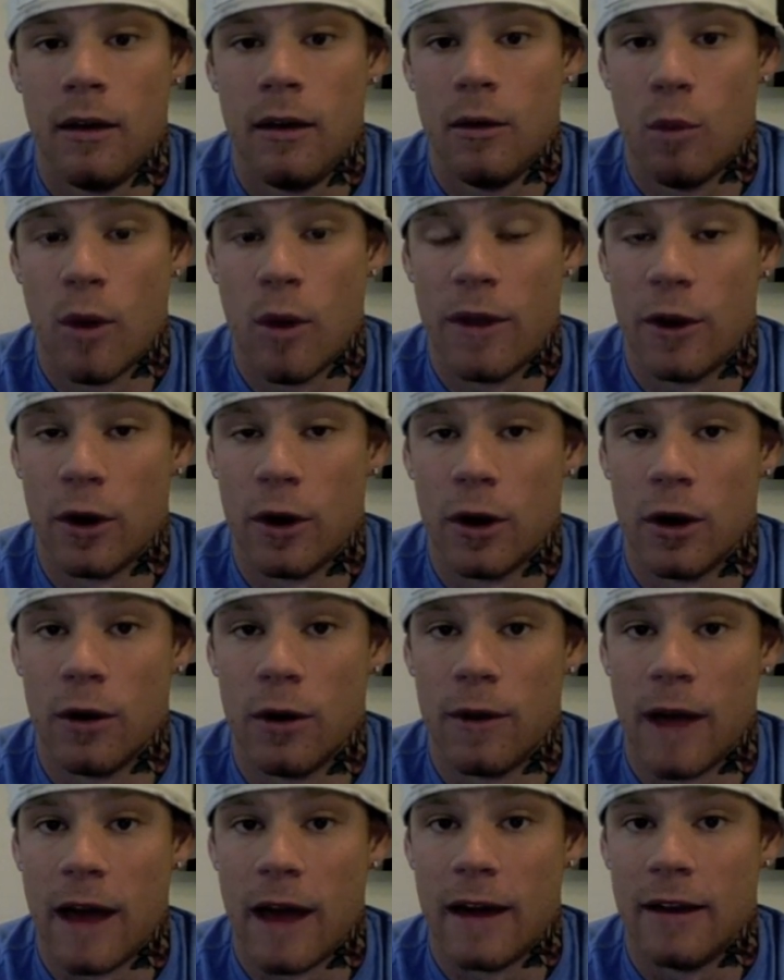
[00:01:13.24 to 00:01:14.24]
whether
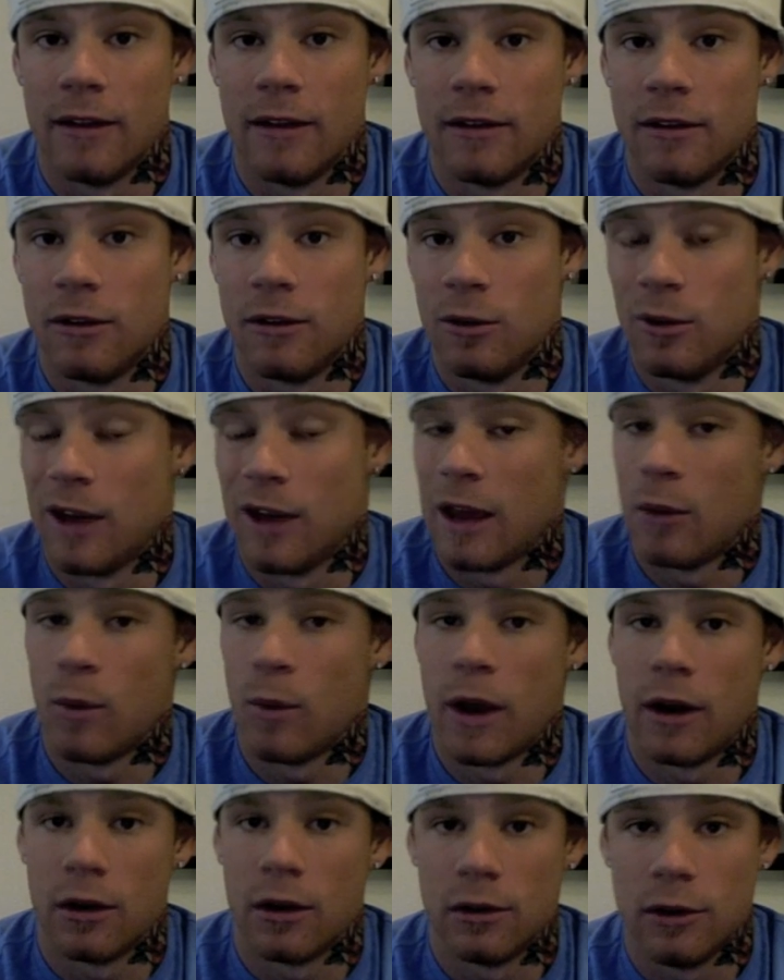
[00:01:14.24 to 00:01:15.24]
that is to gain weight or